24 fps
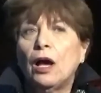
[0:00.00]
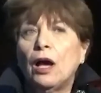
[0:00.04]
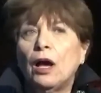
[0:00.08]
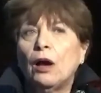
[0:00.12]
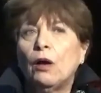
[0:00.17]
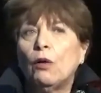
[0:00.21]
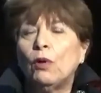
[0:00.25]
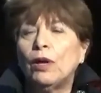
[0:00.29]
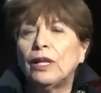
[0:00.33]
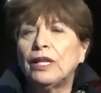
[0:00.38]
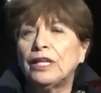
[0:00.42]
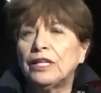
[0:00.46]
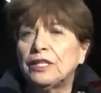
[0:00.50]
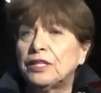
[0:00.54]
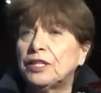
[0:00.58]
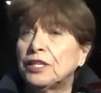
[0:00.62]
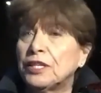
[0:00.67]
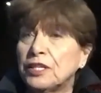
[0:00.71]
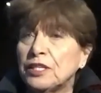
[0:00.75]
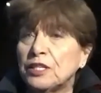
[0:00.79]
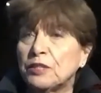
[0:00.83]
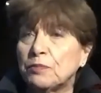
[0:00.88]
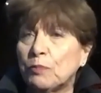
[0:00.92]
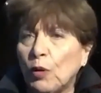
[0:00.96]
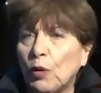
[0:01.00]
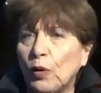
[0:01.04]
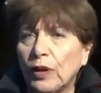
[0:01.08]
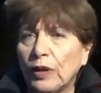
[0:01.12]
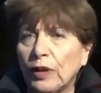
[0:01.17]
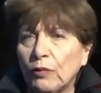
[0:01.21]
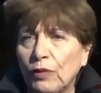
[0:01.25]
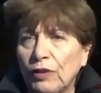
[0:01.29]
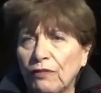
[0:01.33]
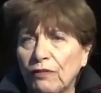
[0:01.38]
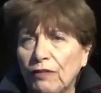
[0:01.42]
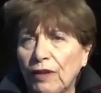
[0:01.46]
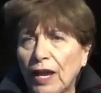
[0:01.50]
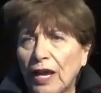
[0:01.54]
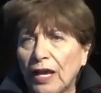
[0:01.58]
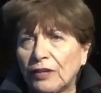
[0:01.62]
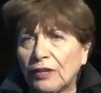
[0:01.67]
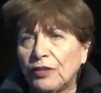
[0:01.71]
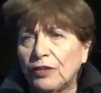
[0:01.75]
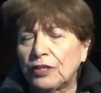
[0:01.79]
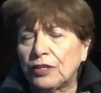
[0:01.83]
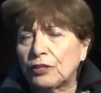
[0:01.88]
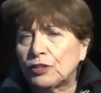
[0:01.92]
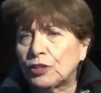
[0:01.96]
Well, at this point, we've had
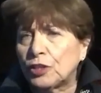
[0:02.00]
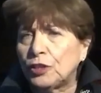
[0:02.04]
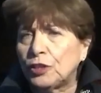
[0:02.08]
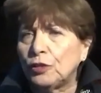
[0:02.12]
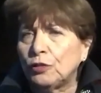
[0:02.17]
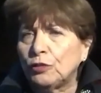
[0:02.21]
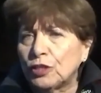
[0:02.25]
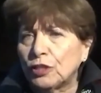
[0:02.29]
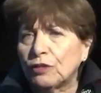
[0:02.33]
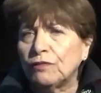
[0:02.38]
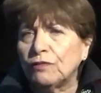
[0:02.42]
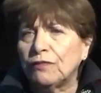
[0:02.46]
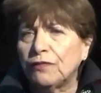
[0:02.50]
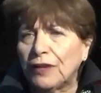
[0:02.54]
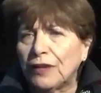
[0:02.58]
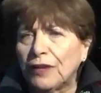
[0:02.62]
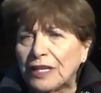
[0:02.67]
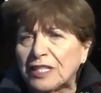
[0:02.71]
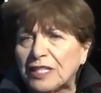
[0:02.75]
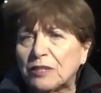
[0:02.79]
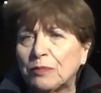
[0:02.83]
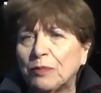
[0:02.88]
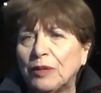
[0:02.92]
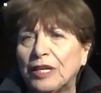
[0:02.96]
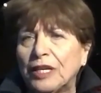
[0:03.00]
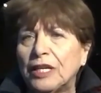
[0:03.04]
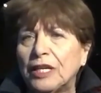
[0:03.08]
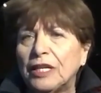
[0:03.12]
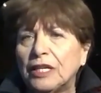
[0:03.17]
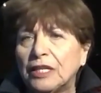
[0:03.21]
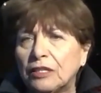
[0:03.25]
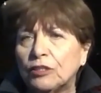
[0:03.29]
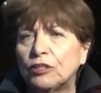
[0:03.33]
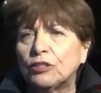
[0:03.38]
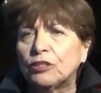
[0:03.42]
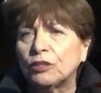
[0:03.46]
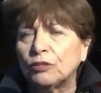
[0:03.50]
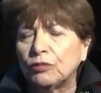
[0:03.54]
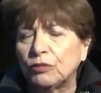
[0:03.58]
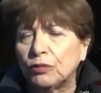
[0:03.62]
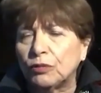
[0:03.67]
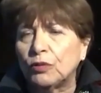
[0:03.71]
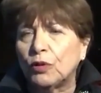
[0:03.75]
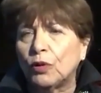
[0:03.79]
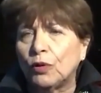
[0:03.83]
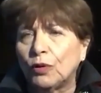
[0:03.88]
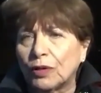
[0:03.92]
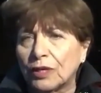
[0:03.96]
this huge investment into
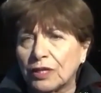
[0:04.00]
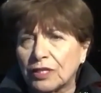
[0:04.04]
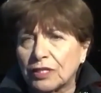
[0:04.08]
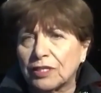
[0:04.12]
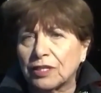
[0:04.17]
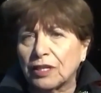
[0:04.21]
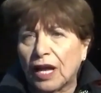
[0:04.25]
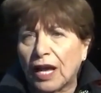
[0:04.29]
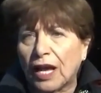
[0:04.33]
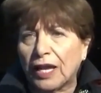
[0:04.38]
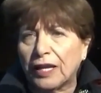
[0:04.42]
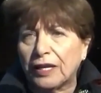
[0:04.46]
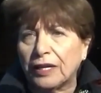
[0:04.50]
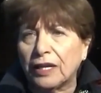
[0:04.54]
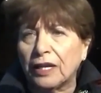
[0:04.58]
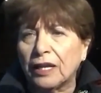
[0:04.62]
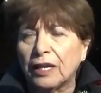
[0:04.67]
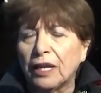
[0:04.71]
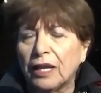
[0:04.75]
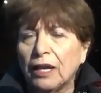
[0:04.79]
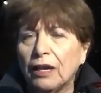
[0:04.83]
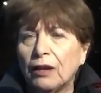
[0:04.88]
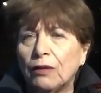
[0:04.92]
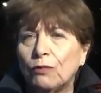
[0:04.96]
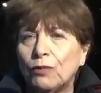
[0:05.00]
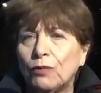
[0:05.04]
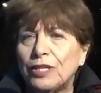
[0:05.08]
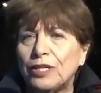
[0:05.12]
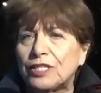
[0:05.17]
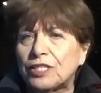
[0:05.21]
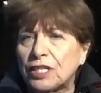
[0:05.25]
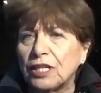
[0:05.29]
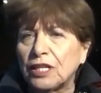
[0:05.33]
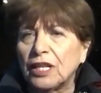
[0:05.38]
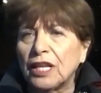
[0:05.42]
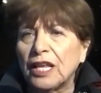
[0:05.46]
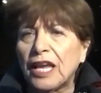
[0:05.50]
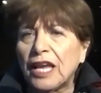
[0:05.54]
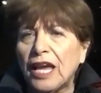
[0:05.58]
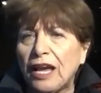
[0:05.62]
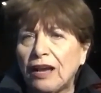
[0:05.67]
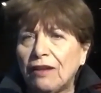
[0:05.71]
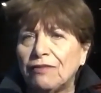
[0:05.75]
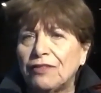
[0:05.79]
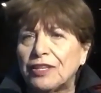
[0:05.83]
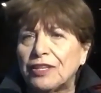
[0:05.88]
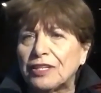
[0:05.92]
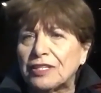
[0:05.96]
Chorus Line. We still
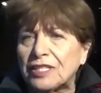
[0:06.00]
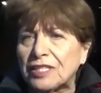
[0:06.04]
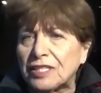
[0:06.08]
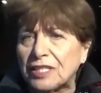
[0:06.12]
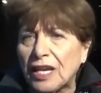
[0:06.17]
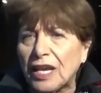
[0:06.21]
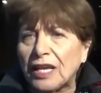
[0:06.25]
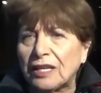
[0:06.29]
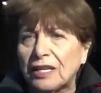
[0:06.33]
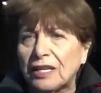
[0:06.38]
have the set